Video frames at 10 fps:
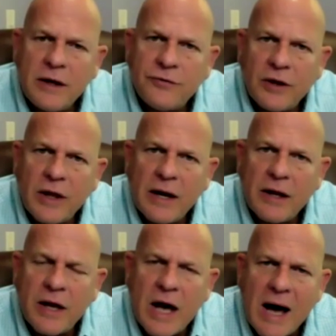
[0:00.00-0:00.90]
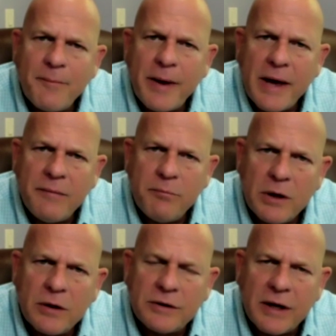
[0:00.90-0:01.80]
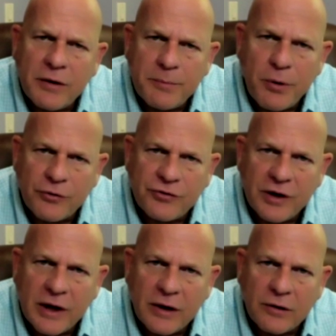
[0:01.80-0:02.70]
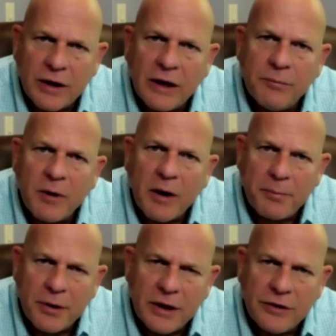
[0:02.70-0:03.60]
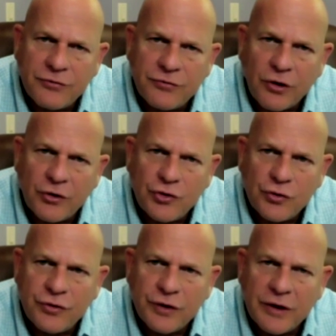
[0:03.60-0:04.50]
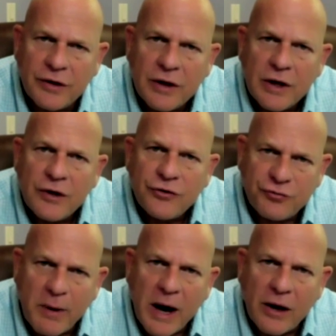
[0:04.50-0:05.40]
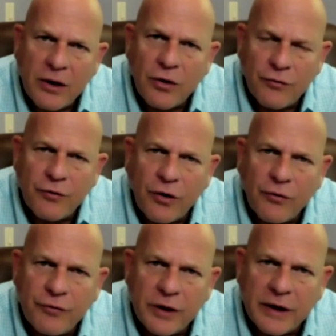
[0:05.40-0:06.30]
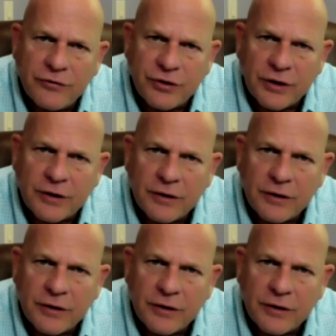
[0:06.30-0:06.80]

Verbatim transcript: is a lot of combat military personnel and uh, police are choosing smile over over LASIK.